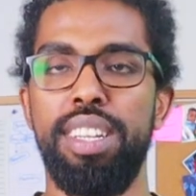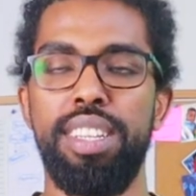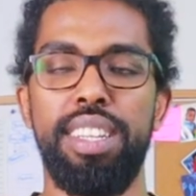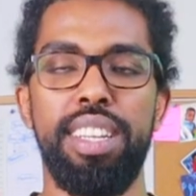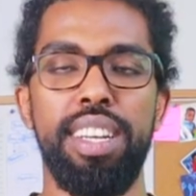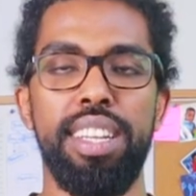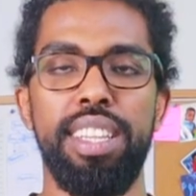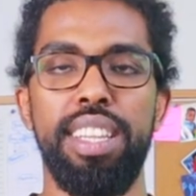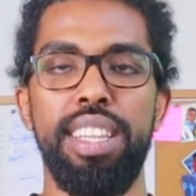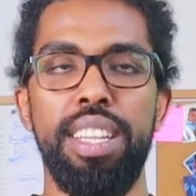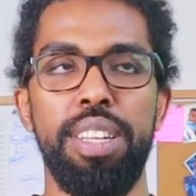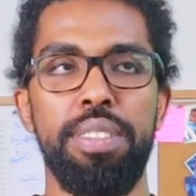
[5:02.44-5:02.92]
the
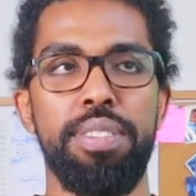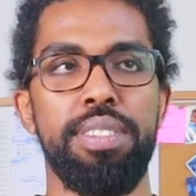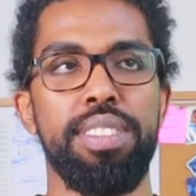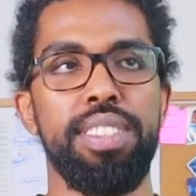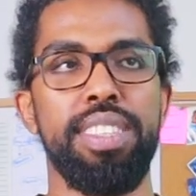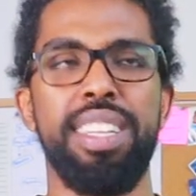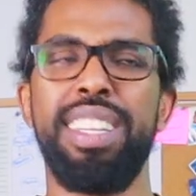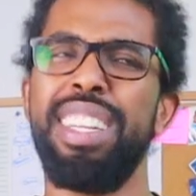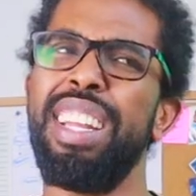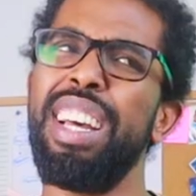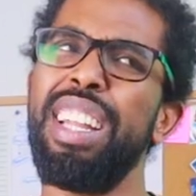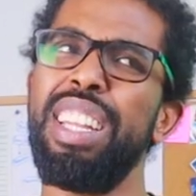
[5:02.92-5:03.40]

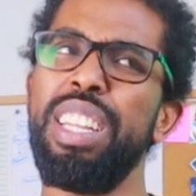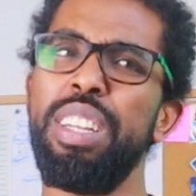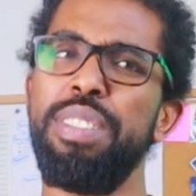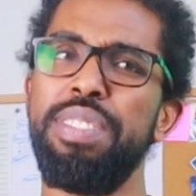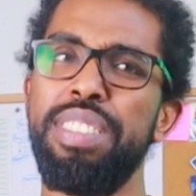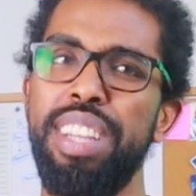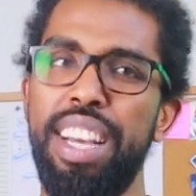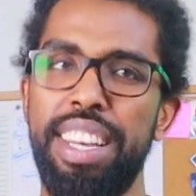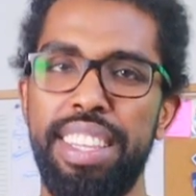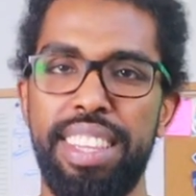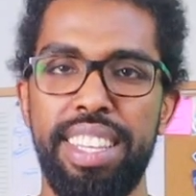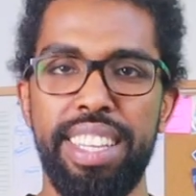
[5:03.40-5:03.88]

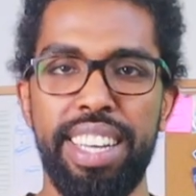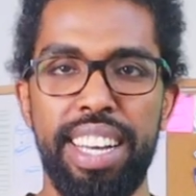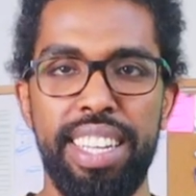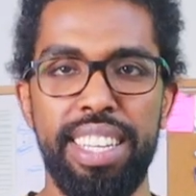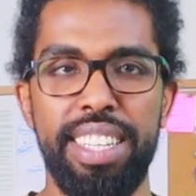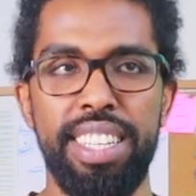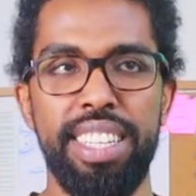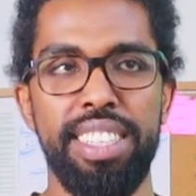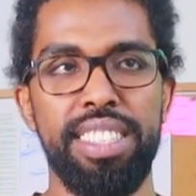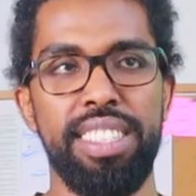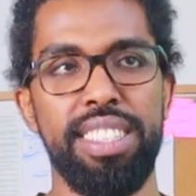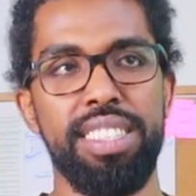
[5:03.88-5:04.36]
deadlift, I think I
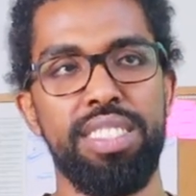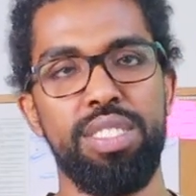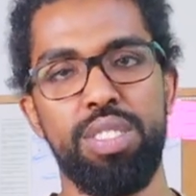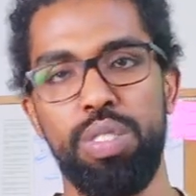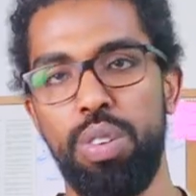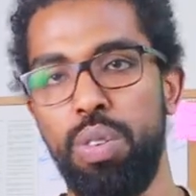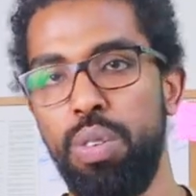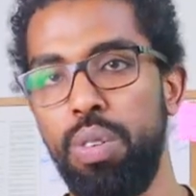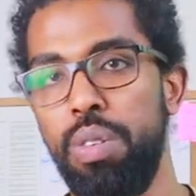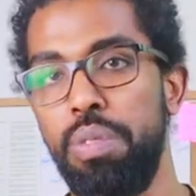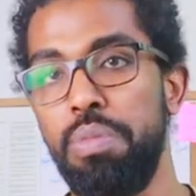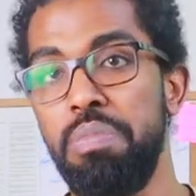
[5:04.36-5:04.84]
didn't hit.
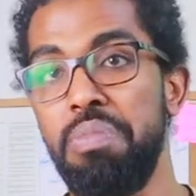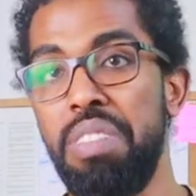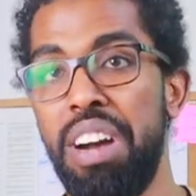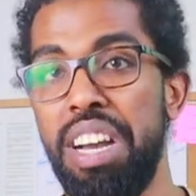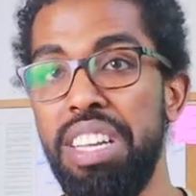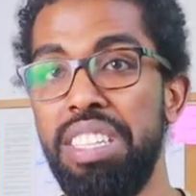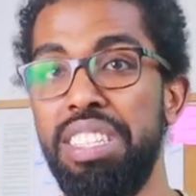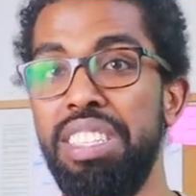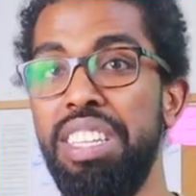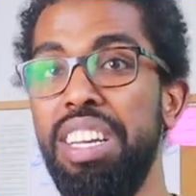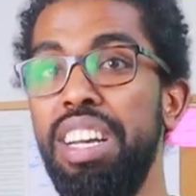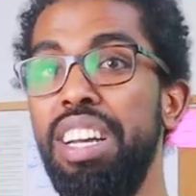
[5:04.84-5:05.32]
So
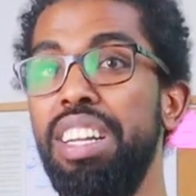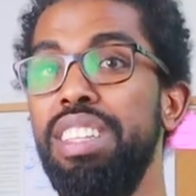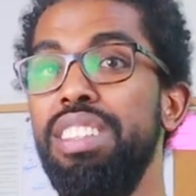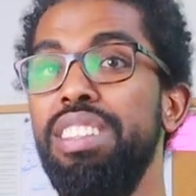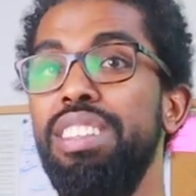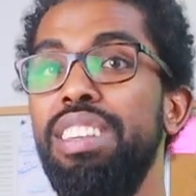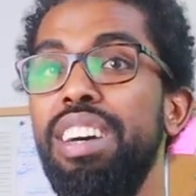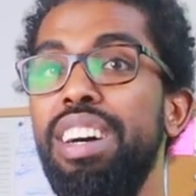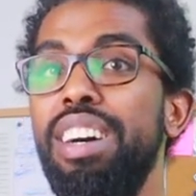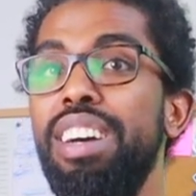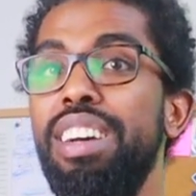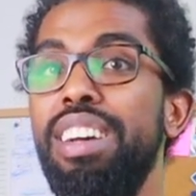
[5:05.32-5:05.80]
I
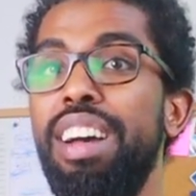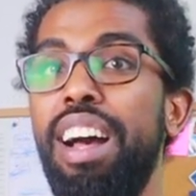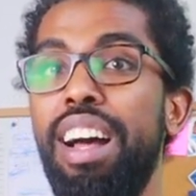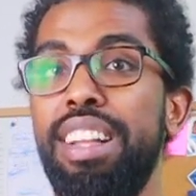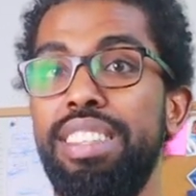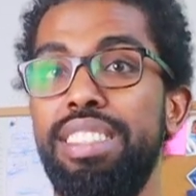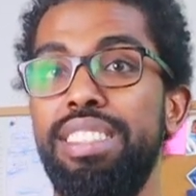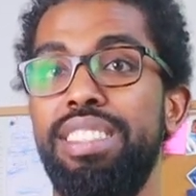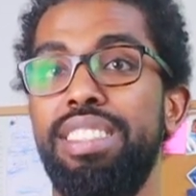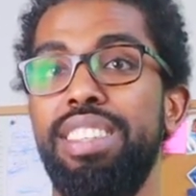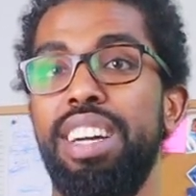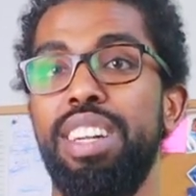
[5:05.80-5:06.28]
said
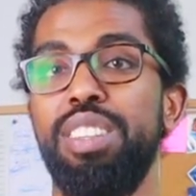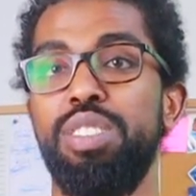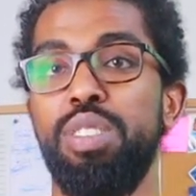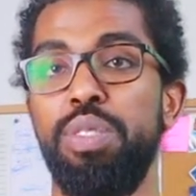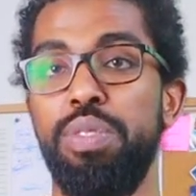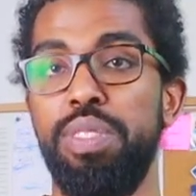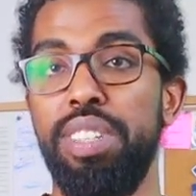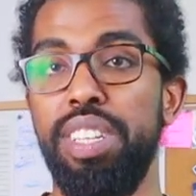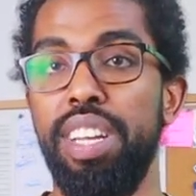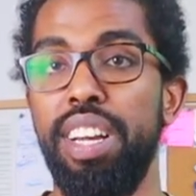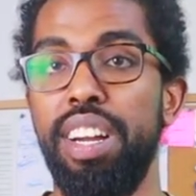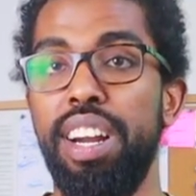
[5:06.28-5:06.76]
at the start
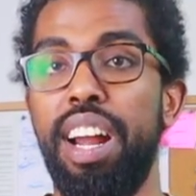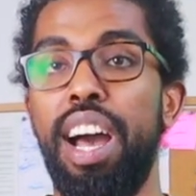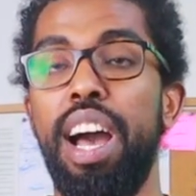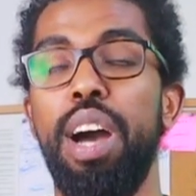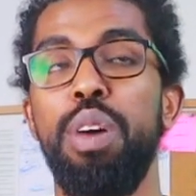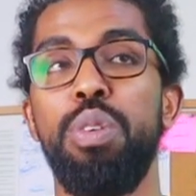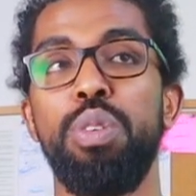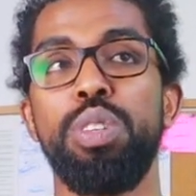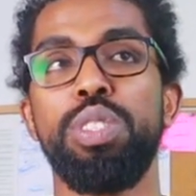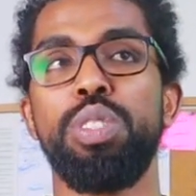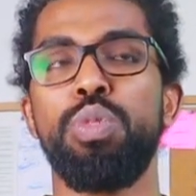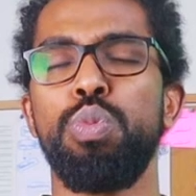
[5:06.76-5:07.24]
of the year,
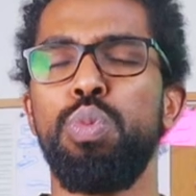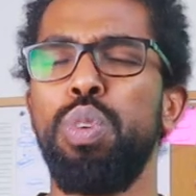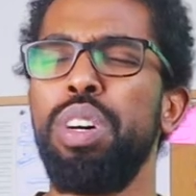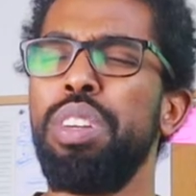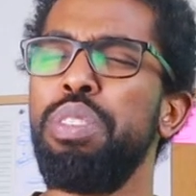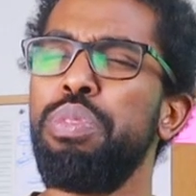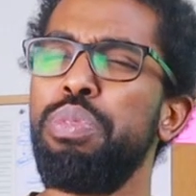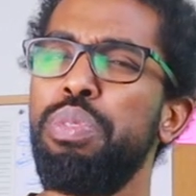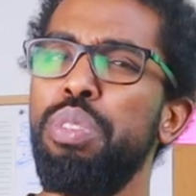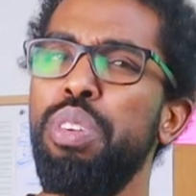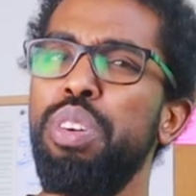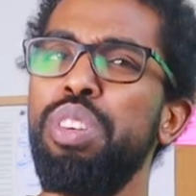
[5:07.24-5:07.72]
I was
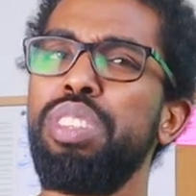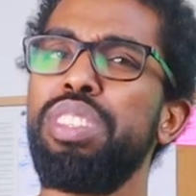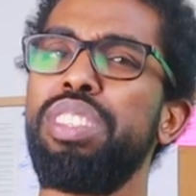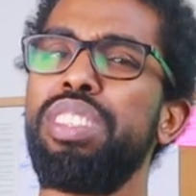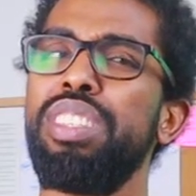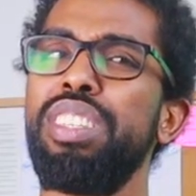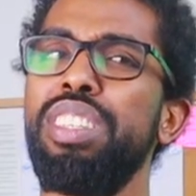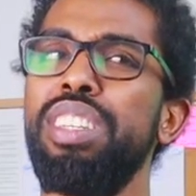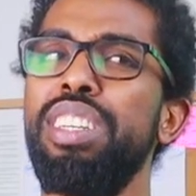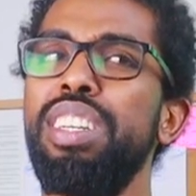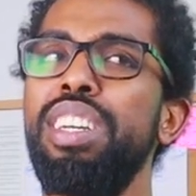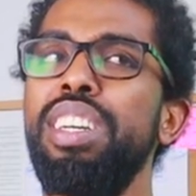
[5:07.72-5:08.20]

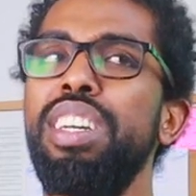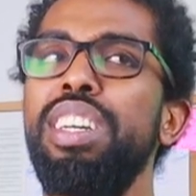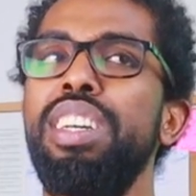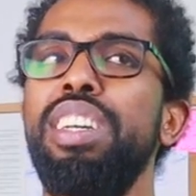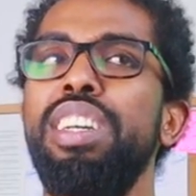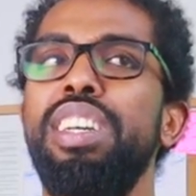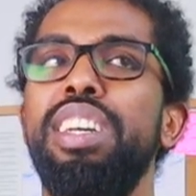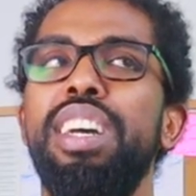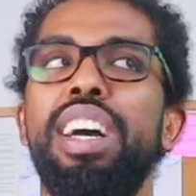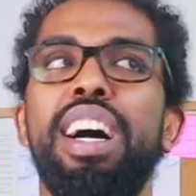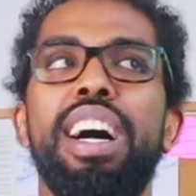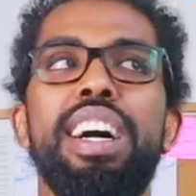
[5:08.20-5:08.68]
140
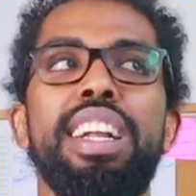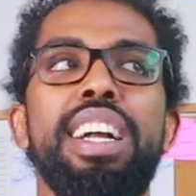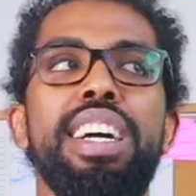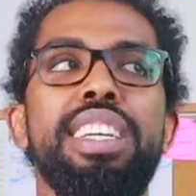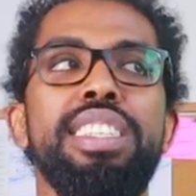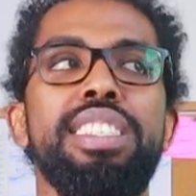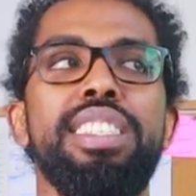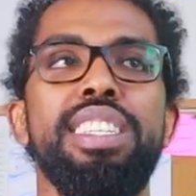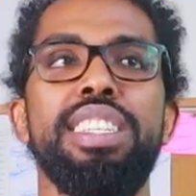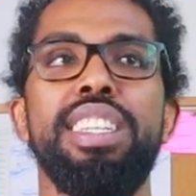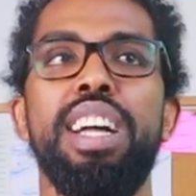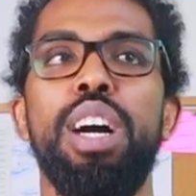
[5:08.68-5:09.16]
and
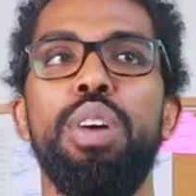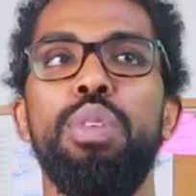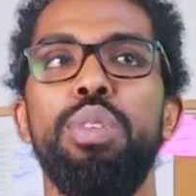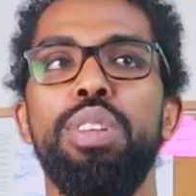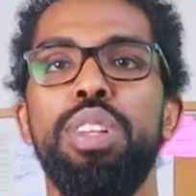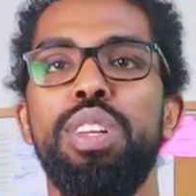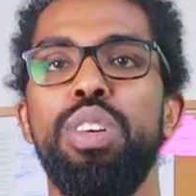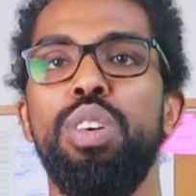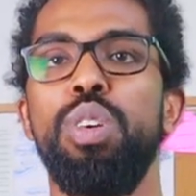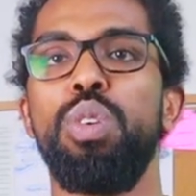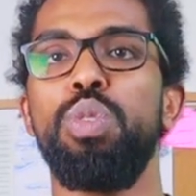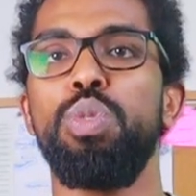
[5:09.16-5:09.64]
I said I
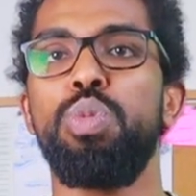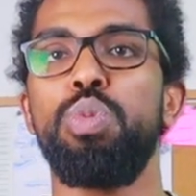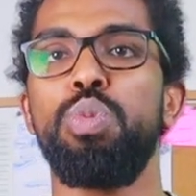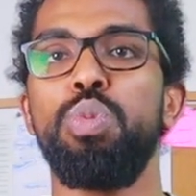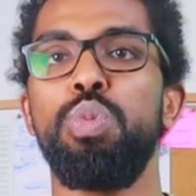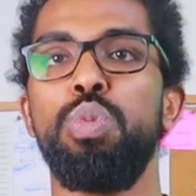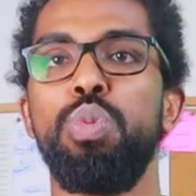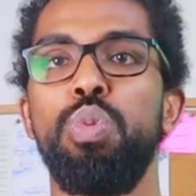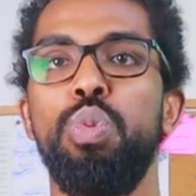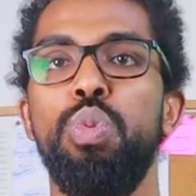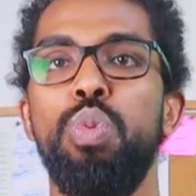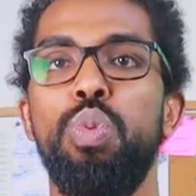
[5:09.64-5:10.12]
will go
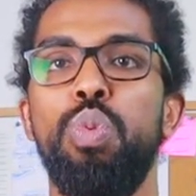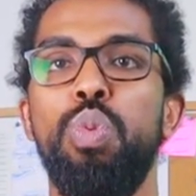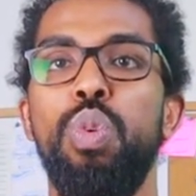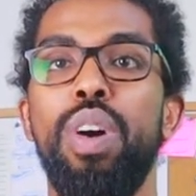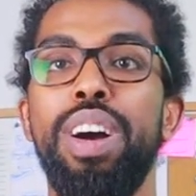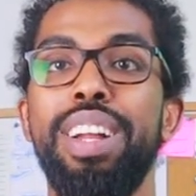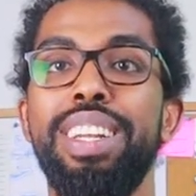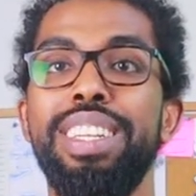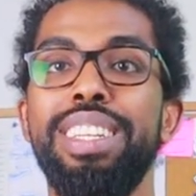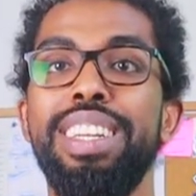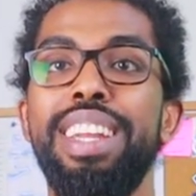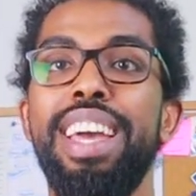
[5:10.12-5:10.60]
to
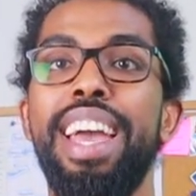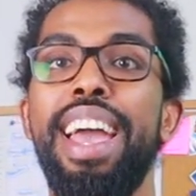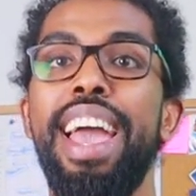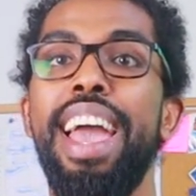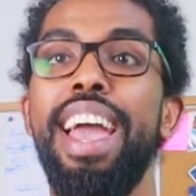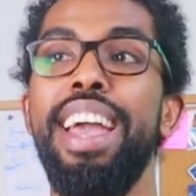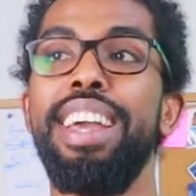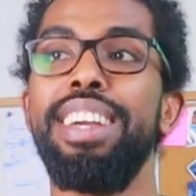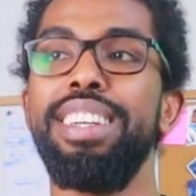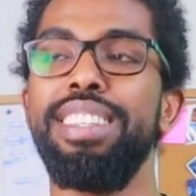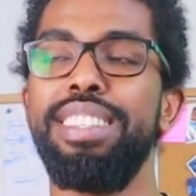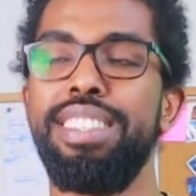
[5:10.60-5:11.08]

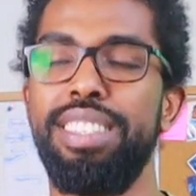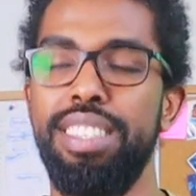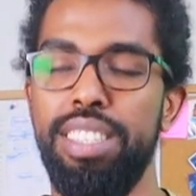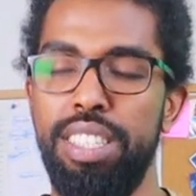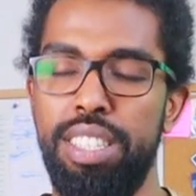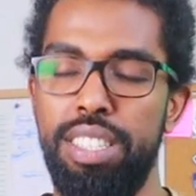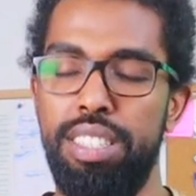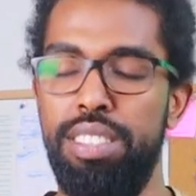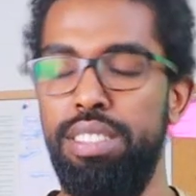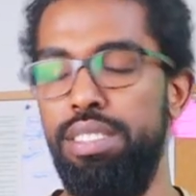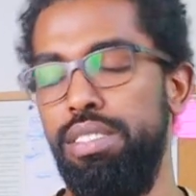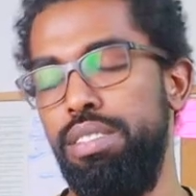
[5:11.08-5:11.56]

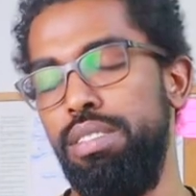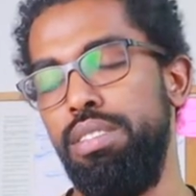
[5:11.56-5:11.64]
180.